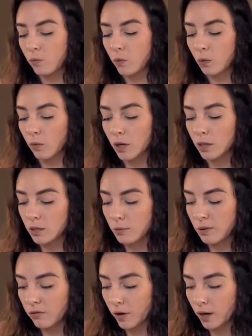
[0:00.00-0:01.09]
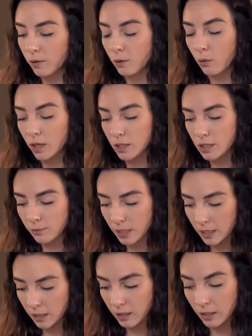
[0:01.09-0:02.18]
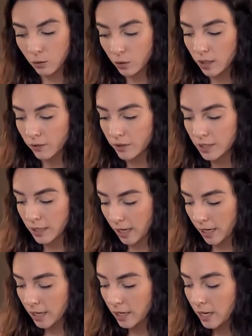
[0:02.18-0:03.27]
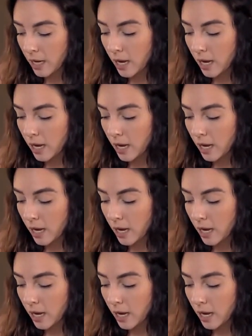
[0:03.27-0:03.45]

We want it to be fair. We want it to be an equal give and take.